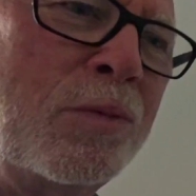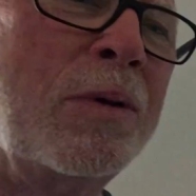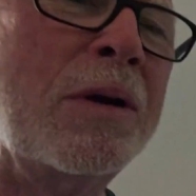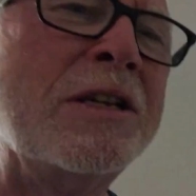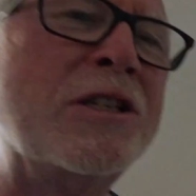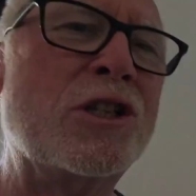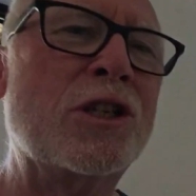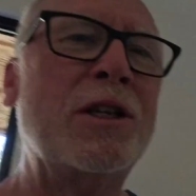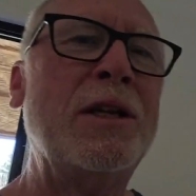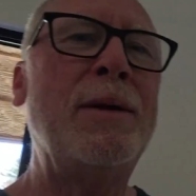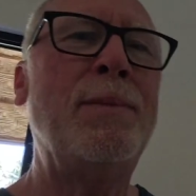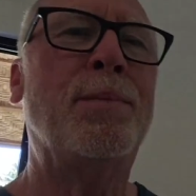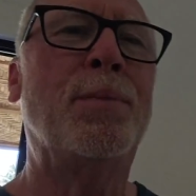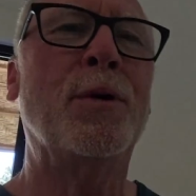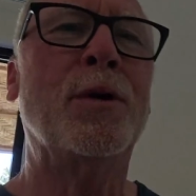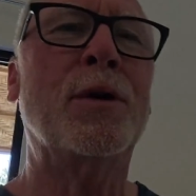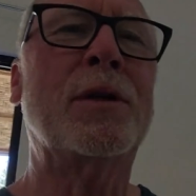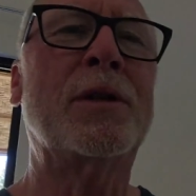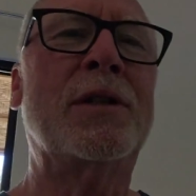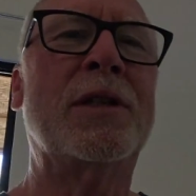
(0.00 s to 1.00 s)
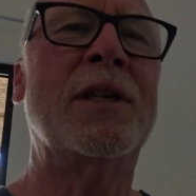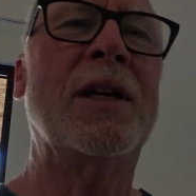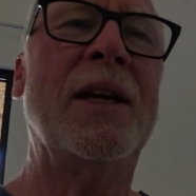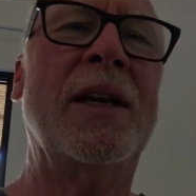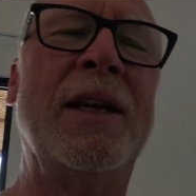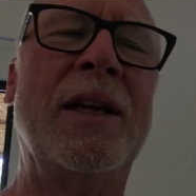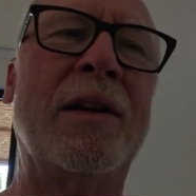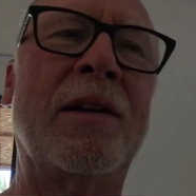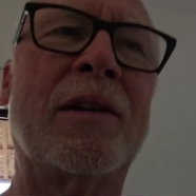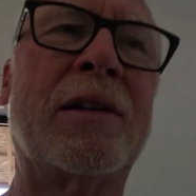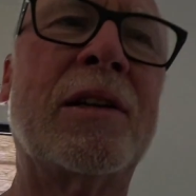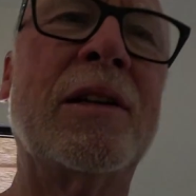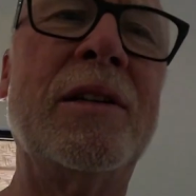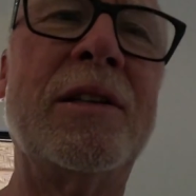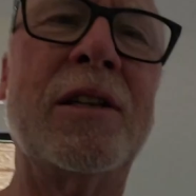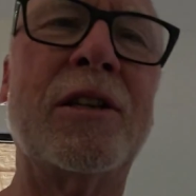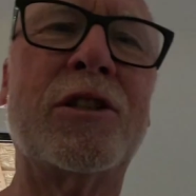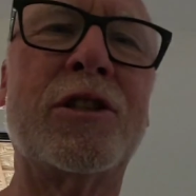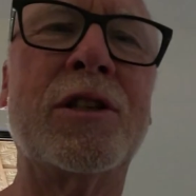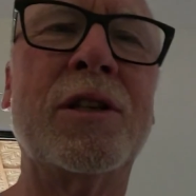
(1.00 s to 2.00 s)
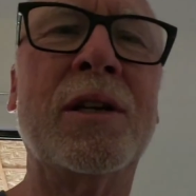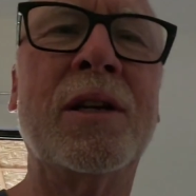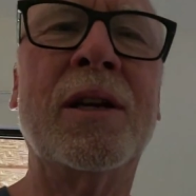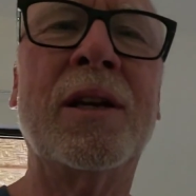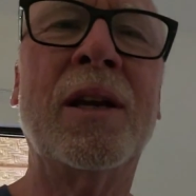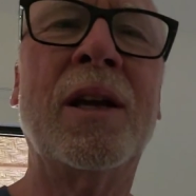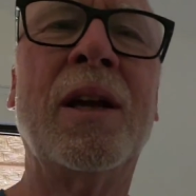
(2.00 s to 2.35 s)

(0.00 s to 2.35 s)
originally booked an air conditioned